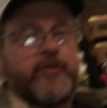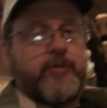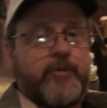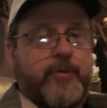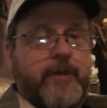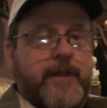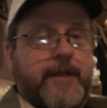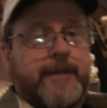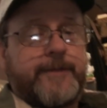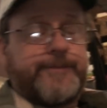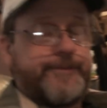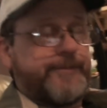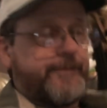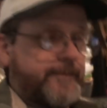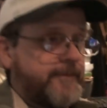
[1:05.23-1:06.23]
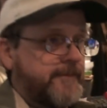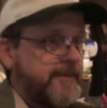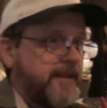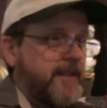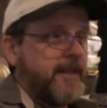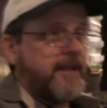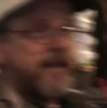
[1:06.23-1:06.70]
to uh,
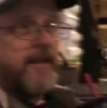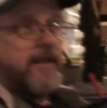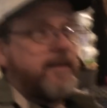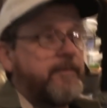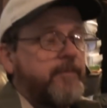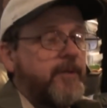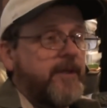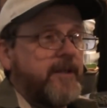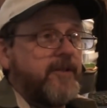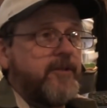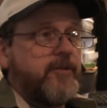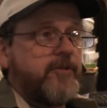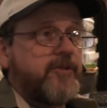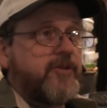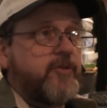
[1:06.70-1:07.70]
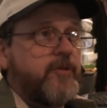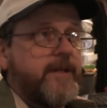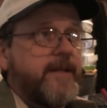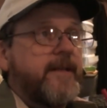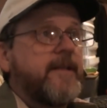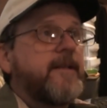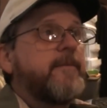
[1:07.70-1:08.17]
put a new
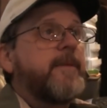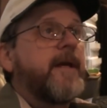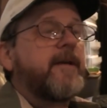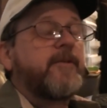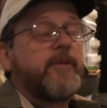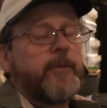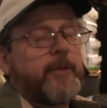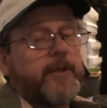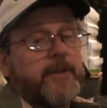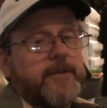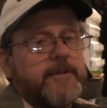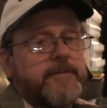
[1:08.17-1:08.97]
screen in the back door.